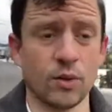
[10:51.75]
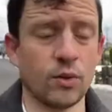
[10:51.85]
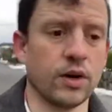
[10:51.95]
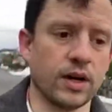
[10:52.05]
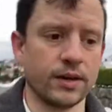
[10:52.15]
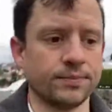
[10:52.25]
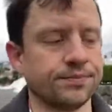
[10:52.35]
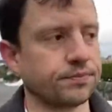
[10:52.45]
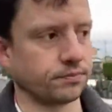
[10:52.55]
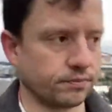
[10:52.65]
or
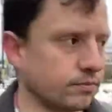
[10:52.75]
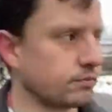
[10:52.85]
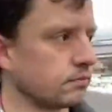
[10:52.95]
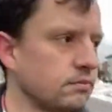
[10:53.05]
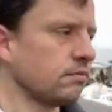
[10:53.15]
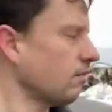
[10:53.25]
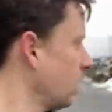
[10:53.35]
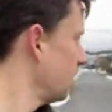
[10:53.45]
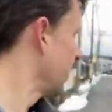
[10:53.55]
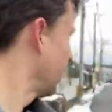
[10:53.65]

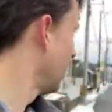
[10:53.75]
like